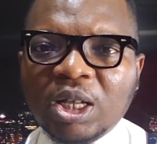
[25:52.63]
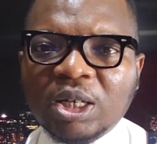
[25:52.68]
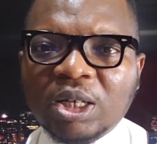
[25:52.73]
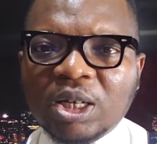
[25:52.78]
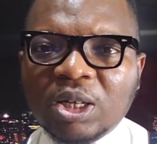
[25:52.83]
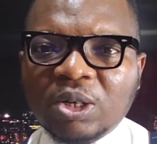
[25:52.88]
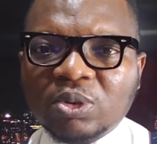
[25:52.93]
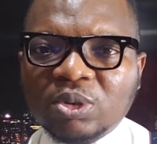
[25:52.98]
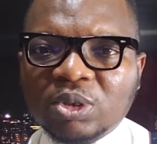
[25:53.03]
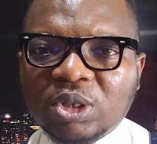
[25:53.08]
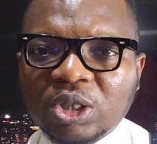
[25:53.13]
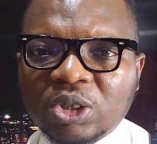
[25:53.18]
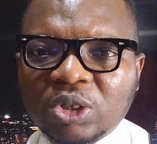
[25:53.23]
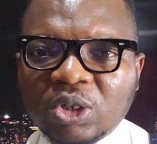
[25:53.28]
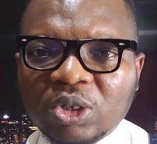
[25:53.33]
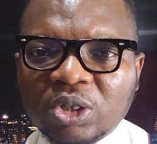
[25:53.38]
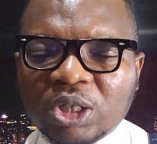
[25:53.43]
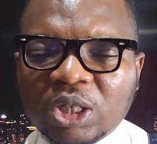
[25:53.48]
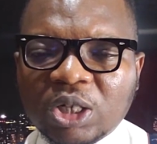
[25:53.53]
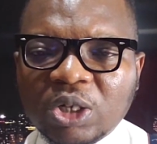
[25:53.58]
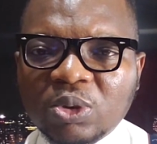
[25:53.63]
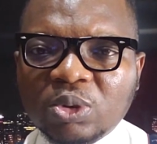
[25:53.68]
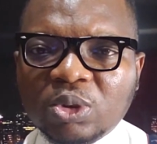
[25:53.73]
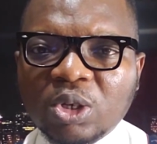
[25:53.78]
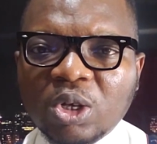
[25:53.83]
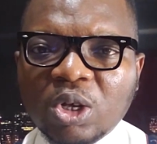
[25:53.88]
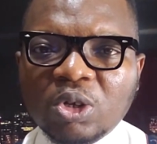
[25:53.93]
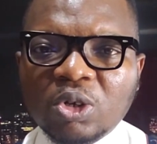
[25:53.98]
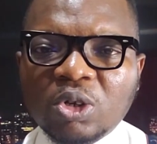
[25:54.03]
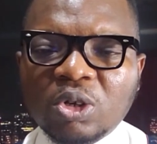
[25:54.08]
negotiation skills.
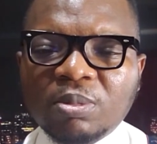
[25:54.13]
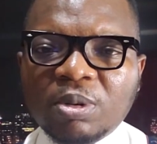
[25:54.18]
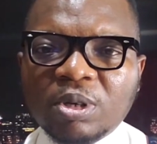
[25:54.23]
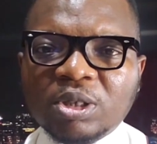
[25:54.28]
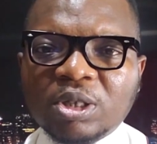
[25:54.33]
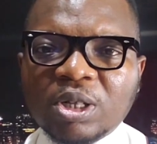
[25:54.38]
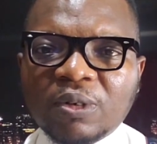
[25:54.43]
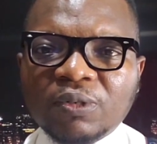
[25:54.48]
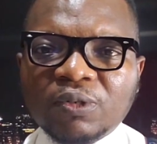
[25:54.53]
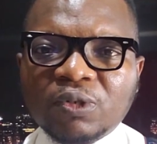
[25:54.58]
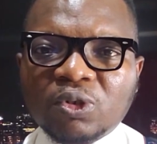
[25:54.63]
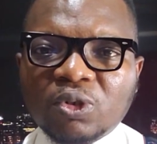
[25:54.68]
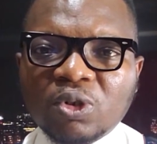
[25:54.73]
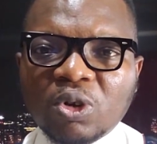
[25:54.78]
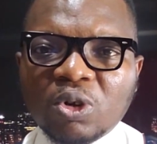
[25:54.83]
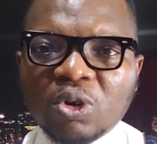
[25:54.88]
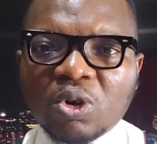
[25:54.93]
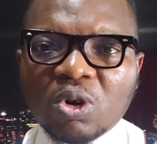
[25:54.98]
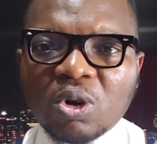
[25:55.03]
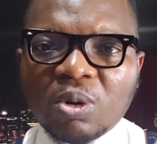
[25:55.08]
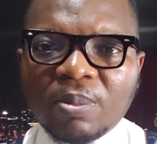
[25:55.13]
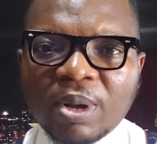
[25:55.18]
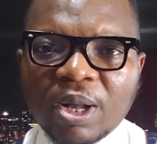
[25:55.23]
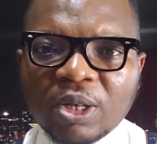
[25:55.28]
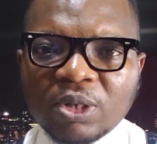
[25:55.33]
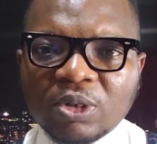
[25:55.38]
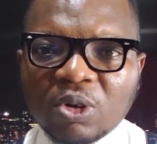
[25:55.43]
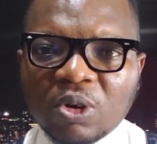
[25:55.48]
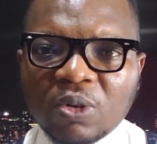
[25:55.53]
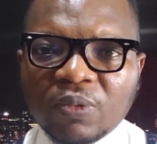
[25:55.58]
You must have strong
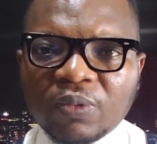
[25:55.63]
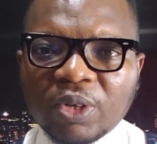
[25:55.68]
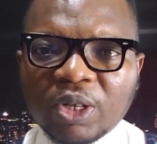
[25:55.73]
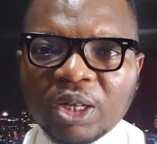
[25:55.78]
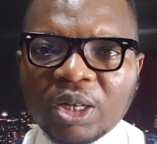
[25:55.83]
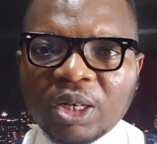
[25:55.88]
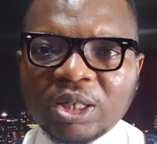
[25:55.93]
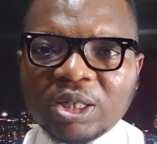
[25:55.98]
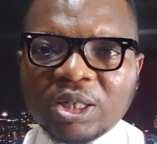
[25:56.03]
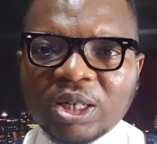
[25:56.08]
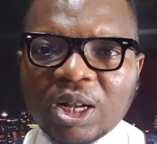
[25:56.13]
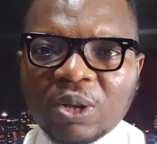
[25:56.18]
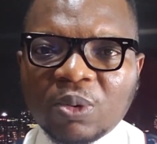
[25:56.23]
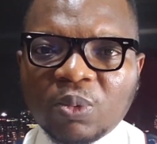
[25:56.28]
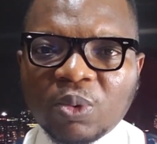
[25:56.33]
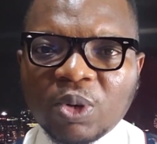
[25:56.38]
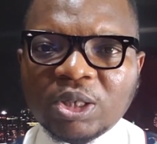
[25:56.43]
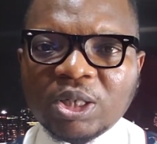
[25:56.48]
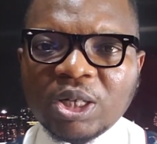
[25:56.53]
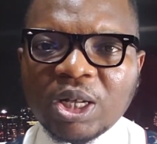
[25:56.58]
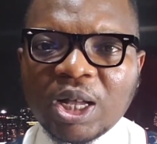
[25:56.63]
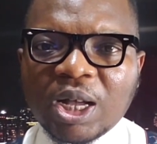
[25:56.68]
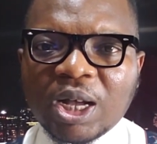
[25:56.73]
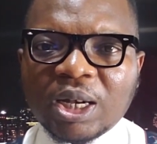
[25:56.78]
command of English language